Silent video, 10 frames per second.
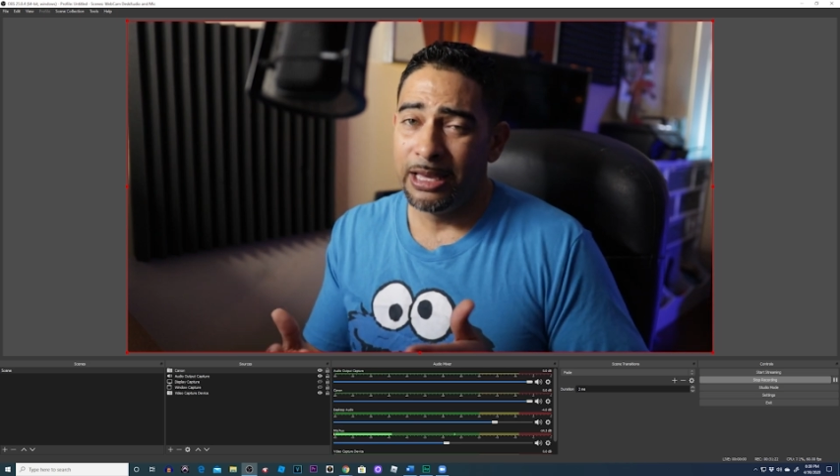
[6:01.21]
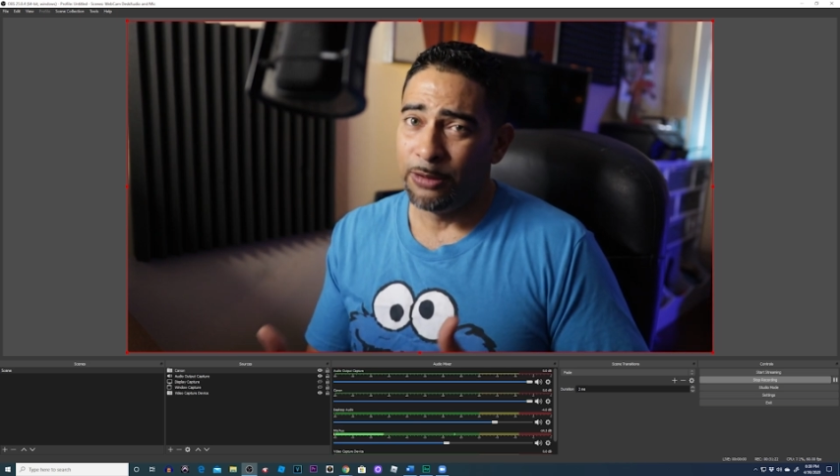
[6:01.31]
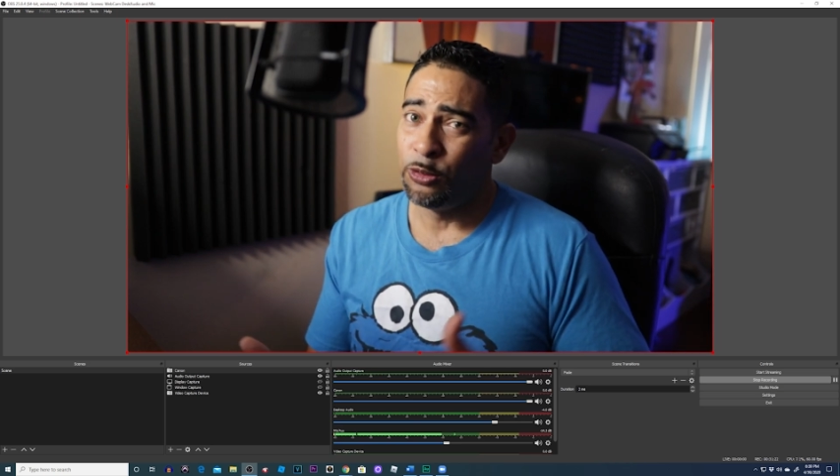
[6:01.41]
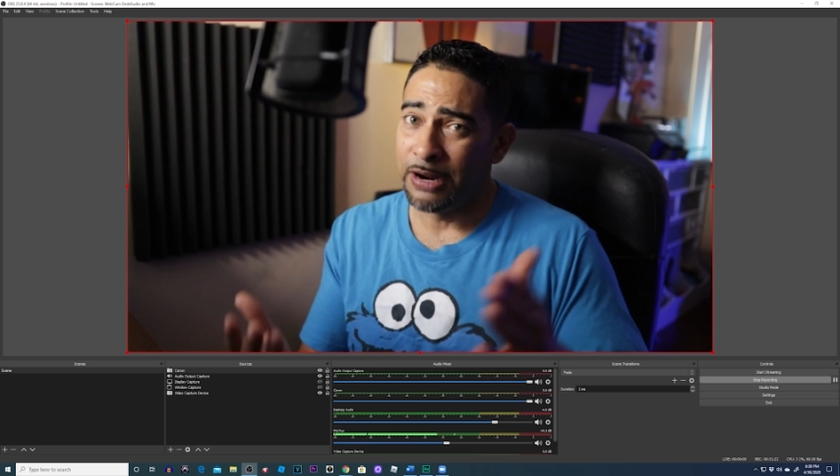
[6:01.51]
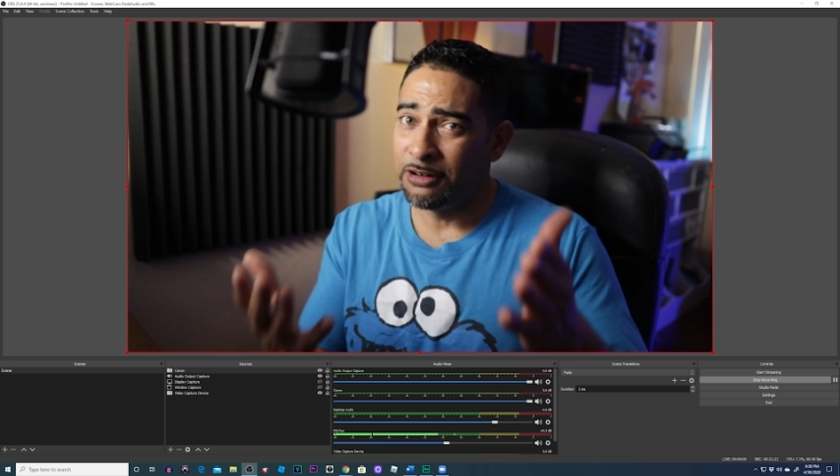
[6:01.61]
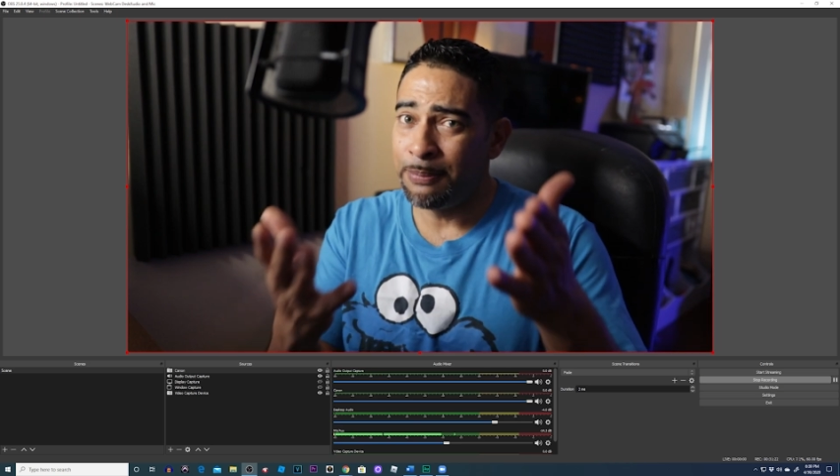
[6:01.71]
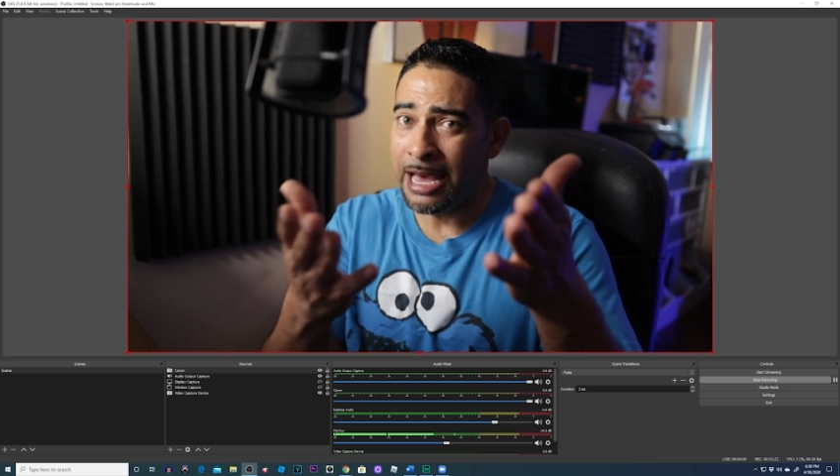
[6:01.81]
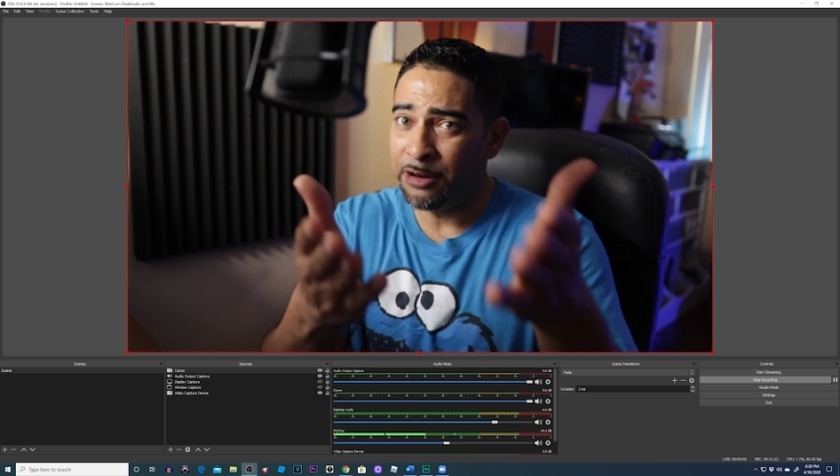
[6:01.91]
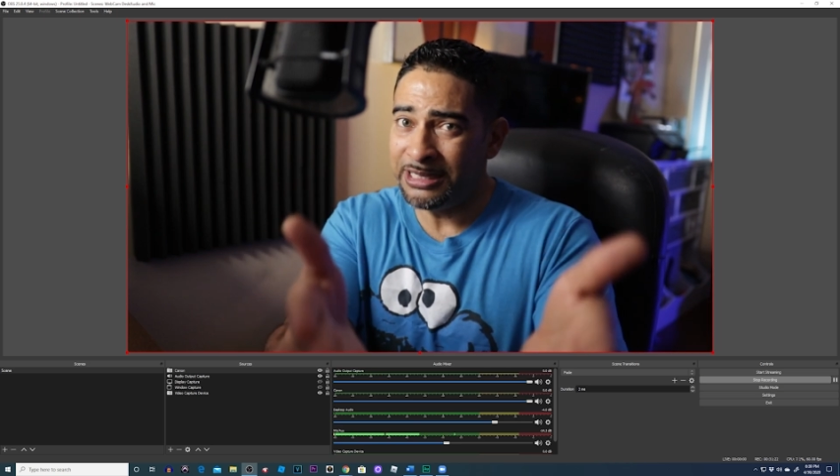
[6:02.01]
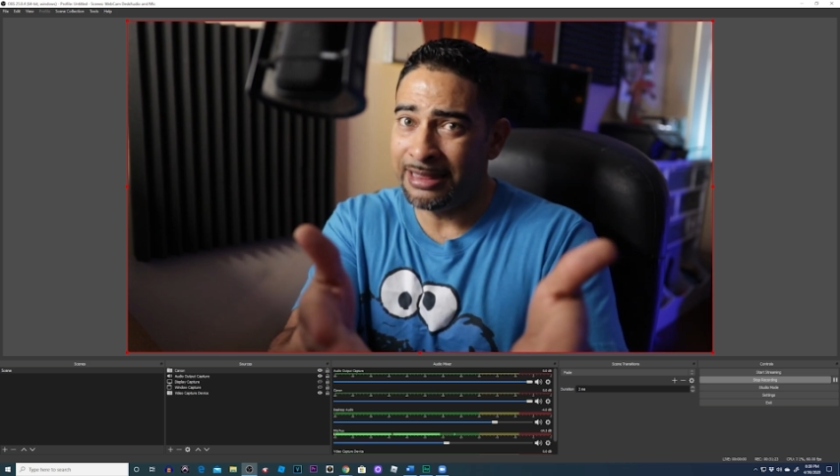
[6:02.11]
whatever
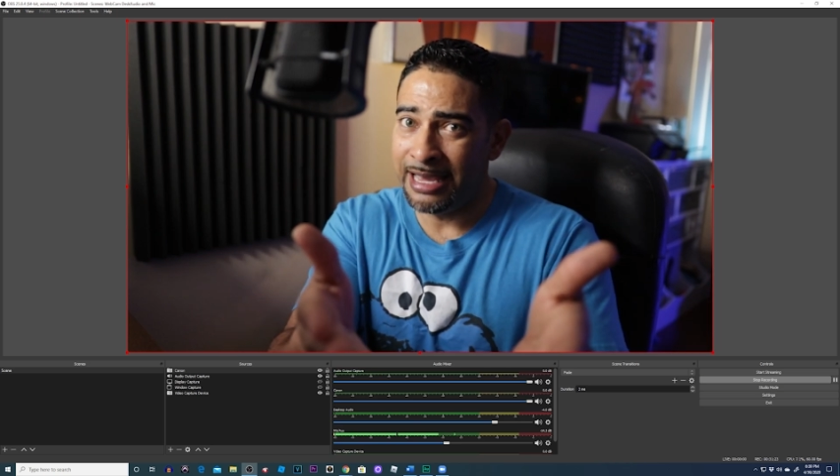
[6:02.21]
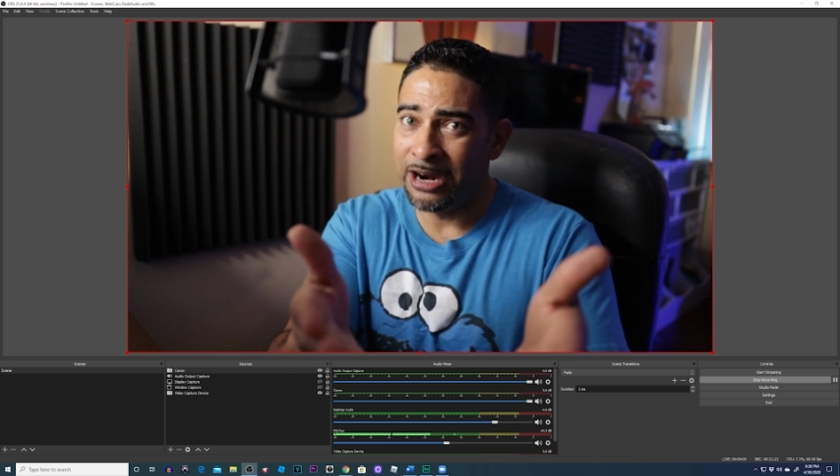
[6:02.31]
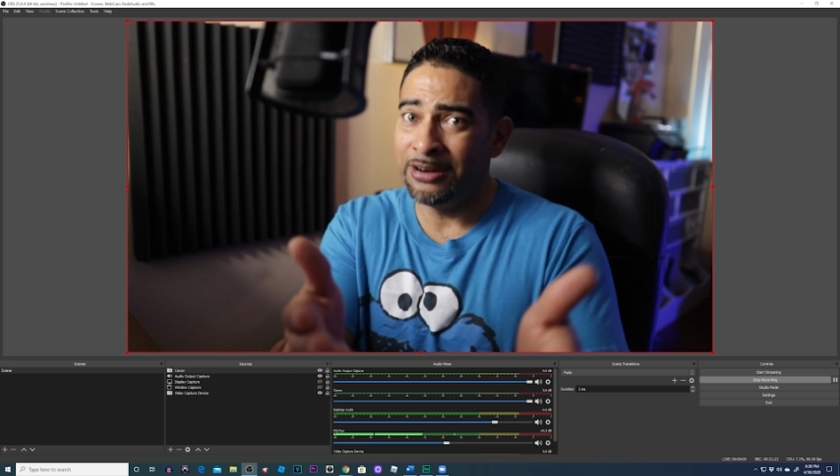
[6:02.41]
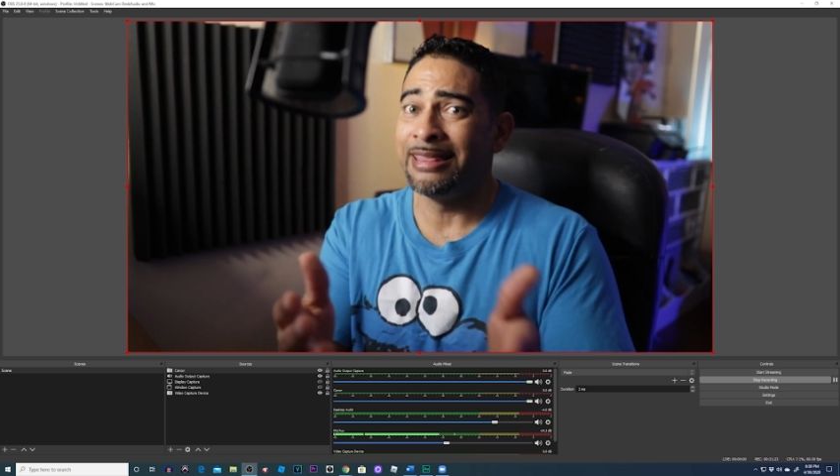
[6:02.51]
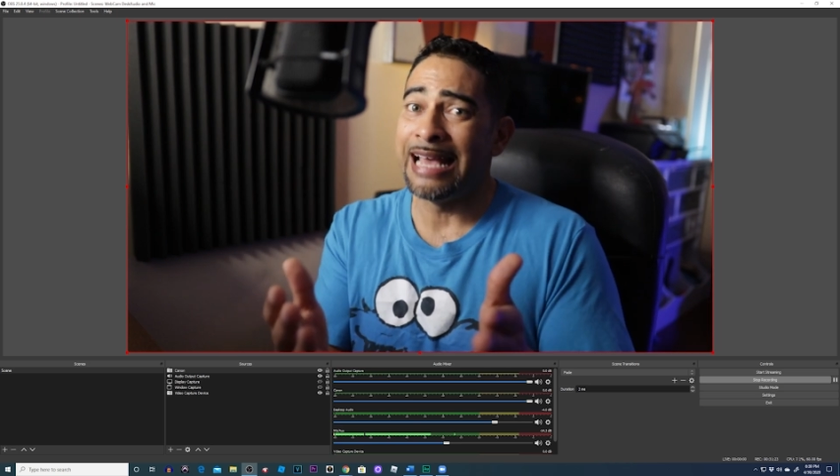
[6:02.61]
battery's in there,